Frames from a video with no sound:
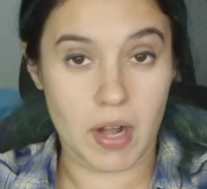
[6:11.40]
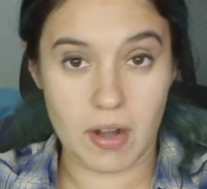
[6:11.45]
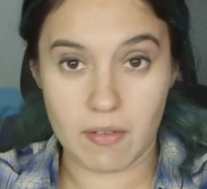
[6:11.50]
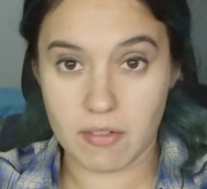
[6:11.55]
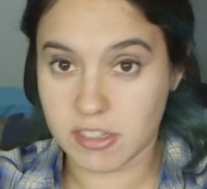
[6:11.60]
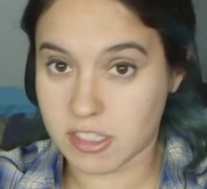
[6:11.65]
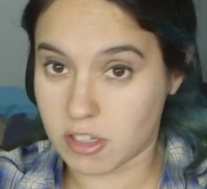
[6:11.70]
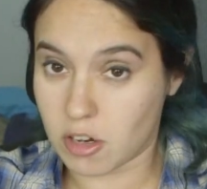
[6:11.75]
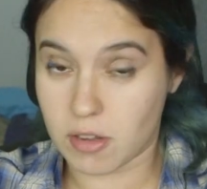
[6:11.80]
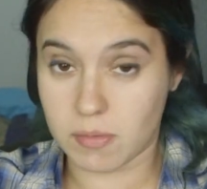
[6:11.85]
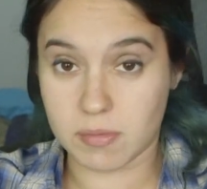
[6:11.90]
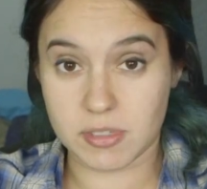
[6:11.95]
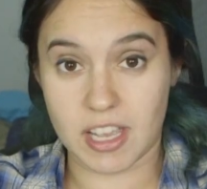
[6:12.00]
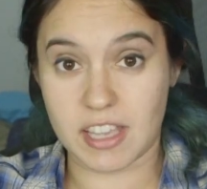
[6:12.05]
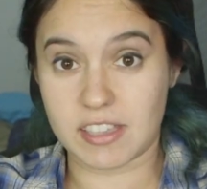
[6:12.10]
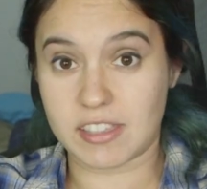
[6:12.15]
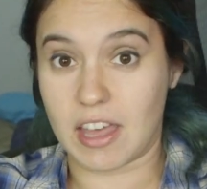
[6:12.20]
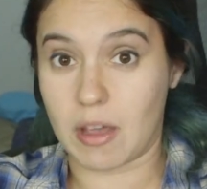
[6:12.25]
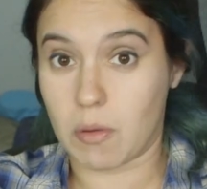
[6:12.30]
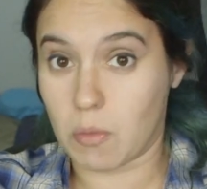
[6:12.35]
whatever
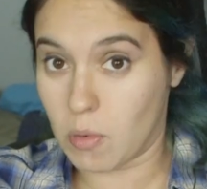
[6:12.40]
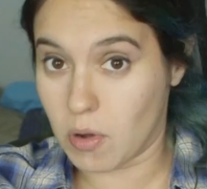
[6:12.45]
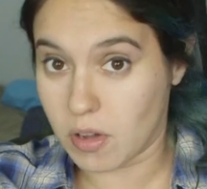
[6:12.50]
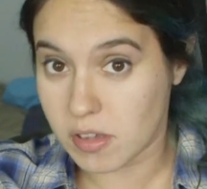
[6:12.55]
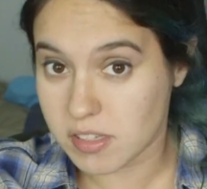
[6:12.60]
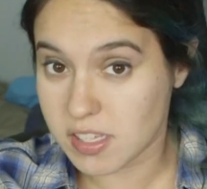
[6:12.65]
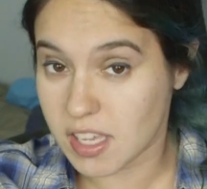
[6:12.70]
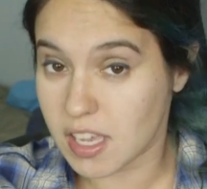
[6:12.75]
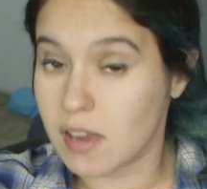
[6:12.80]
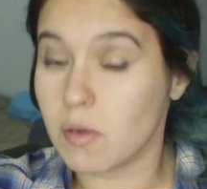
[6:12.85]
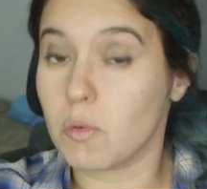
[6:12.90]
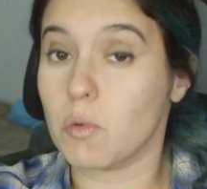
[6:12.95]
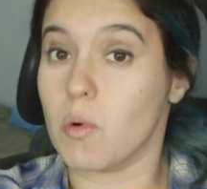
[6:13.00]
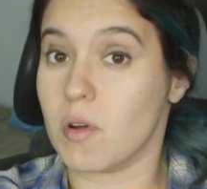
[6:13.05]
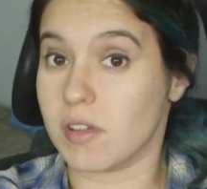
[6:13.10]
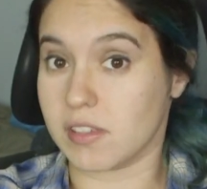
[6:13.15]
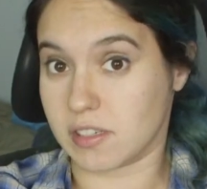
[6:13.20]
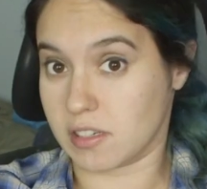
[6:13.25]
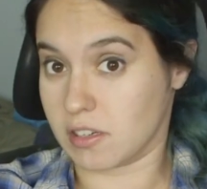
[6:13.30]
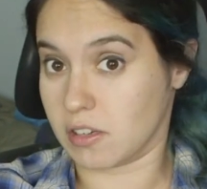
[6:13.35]
circumstance that was, it
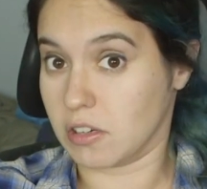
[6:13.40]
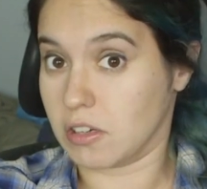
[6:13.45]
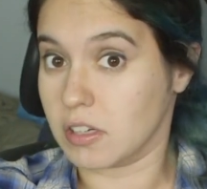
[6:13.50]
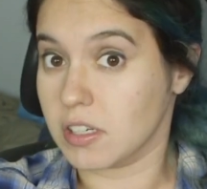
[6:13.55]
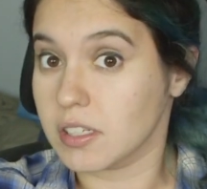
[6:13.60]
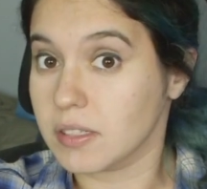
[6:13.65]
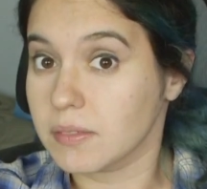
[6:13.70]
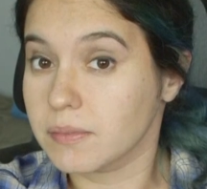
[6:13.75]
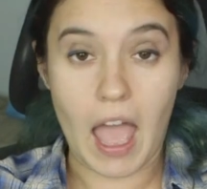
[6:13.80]
wasn't good.